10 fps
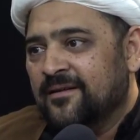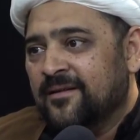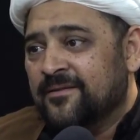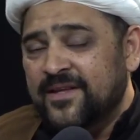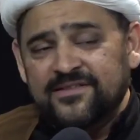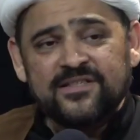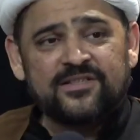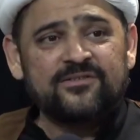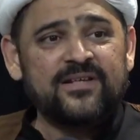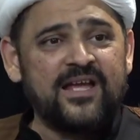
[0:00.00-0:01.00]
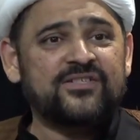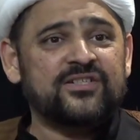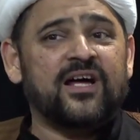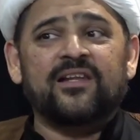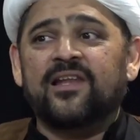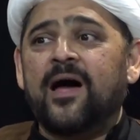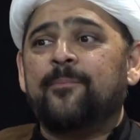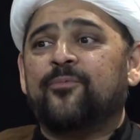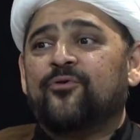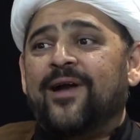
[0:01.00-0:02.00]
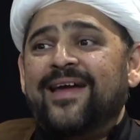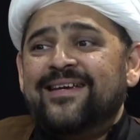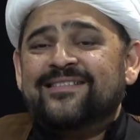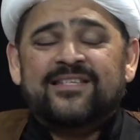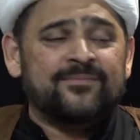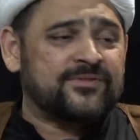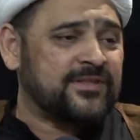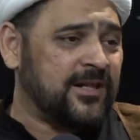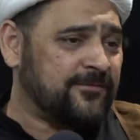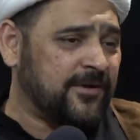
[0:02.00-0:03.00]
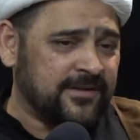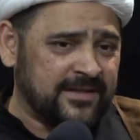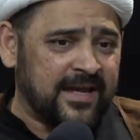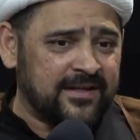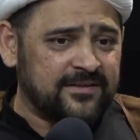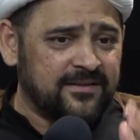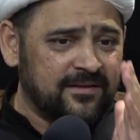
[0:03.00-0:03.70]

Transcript: This is creation. Allah prides himself on that.